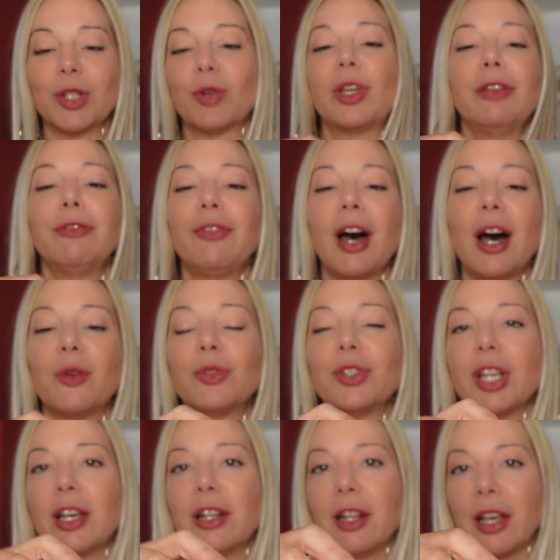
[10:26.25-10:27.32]
So he
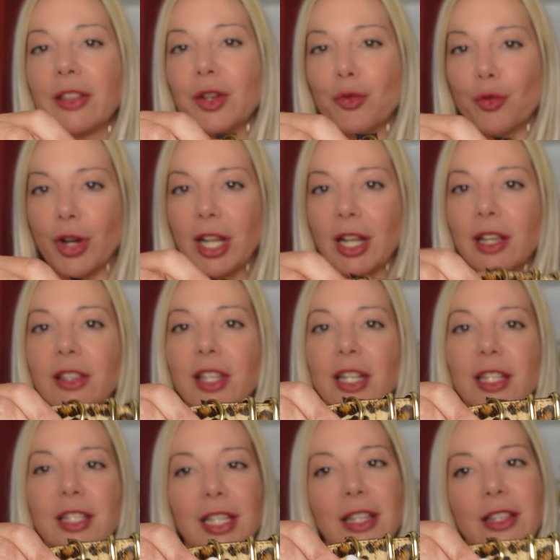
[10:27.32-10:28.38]
found another ring that
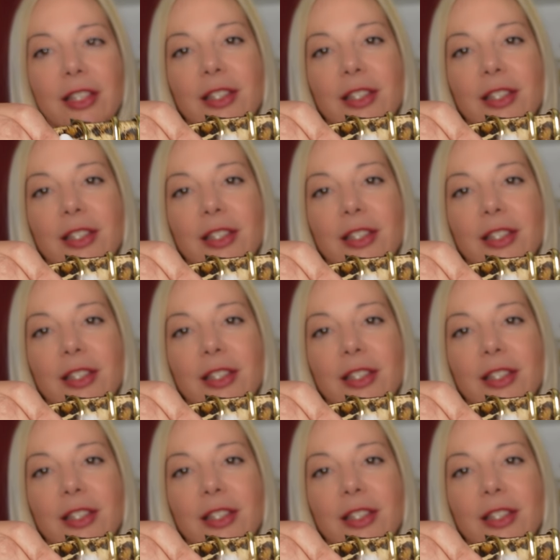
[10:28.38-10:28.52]
is in